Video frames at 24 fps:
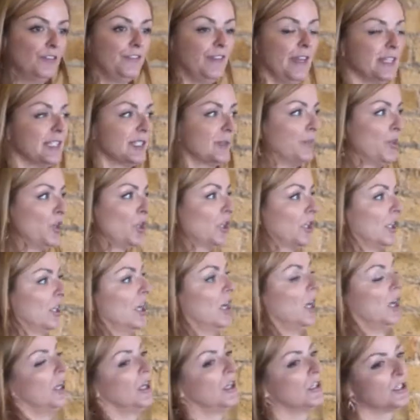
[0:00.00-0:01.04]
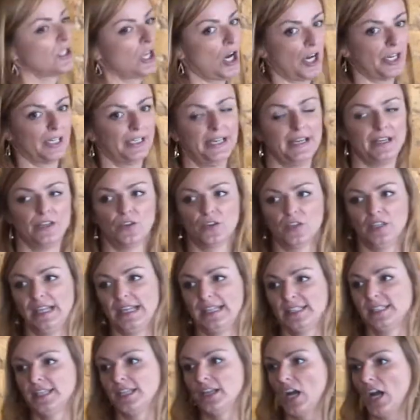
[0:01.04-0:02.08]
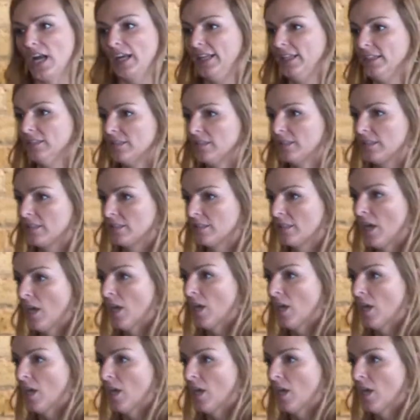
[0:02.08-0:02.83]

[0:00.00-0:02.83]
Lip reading: Facebook targeting your LinkedIn audiences.